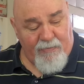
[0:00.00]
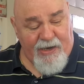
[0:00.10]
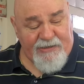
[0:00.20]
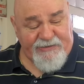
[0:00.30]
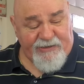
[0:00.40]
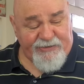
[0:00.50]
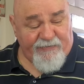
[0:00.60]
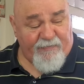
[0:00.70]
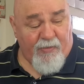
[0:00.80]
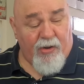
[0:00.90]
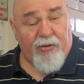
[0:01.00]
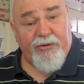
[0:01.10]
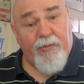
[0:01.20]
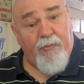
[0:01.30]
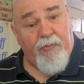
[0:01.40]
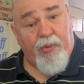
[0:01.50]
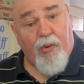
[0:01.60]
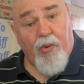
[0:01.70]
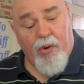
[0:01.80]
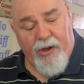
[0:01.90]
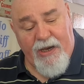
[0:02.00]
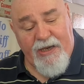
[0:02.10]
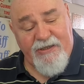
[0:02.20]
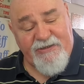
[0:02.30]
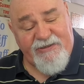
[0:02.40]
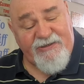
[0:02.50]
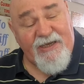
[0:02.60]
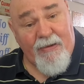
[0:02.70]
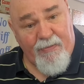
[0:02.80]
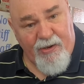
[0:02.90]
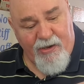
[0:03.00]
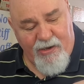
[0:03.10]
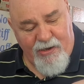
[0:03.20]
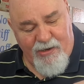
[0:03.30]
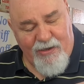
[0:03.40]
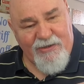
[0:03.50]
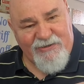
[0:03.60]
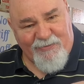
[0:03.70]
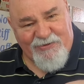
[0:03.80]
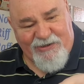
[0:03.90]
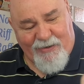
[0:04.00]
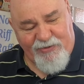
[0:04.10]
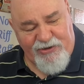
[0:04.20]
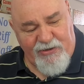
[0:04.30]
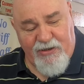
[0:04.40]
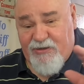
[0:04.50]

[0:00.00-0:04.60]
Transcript: Masters of Malt Pour and Sip subscription.